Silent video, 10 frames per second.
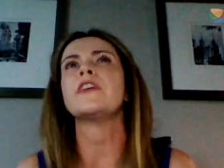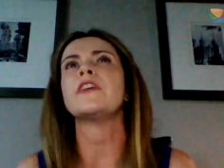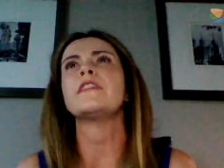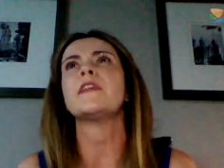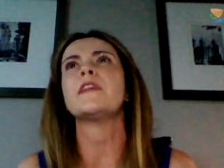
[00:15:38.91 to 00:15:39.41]
For
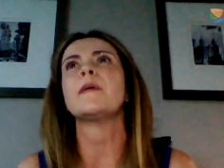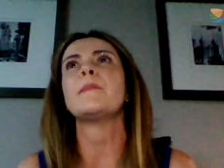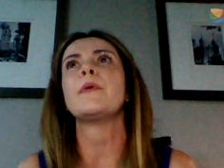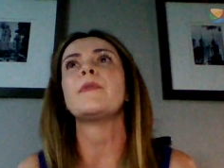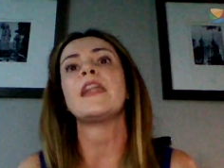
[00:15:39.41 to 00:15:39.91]

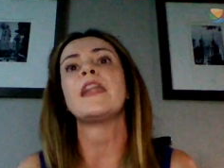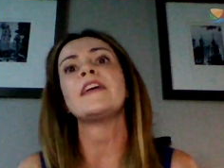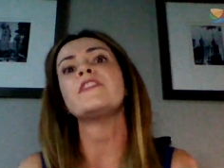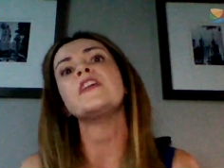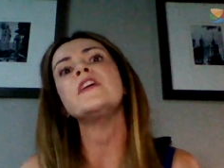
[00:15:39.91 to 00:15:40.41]
example,
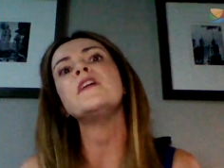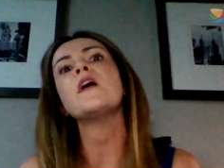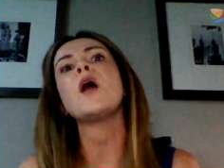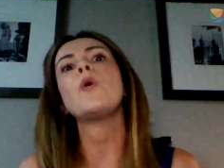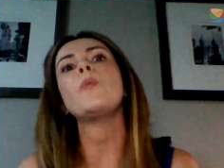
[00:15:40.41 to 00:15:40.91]
last
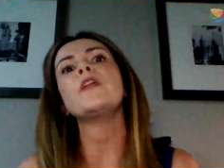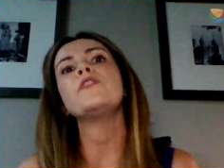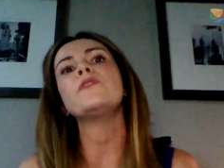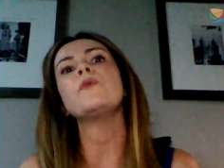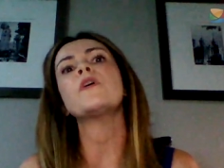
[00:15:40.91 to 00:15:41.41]
year
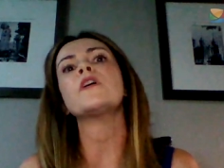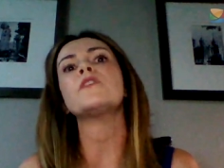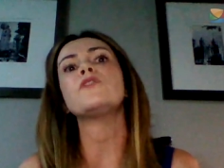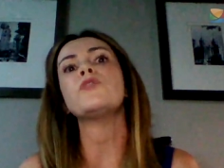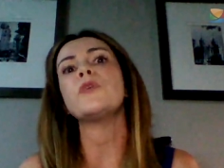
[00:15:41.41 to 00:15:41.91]
we
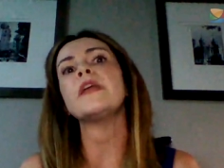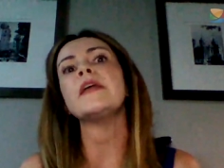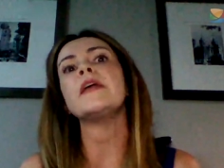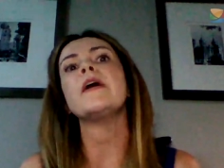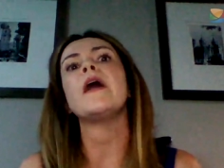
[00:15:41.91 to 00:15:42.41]
took
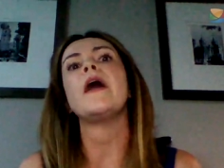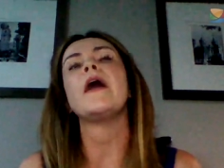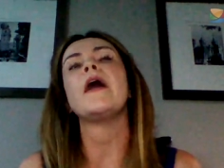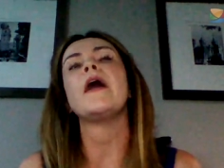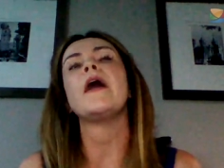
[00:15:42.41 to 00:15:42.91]
three
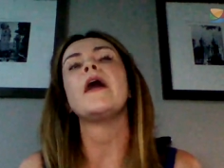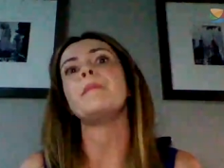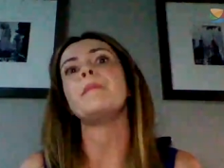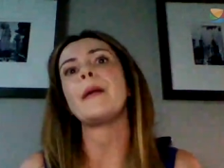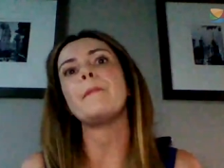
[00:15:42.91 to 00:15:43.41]
uh,
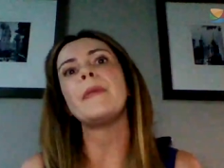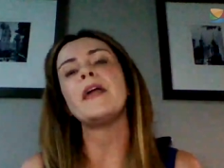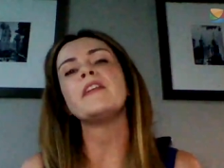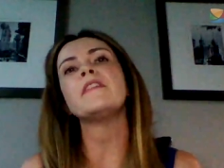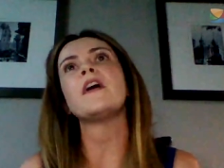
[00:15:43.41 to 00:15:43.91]

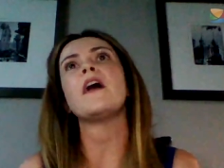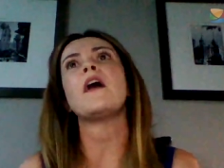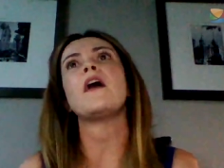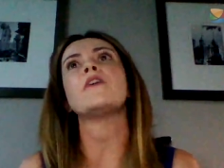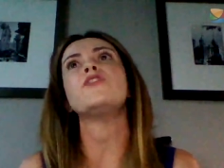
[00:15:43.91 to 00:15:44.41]
members uh,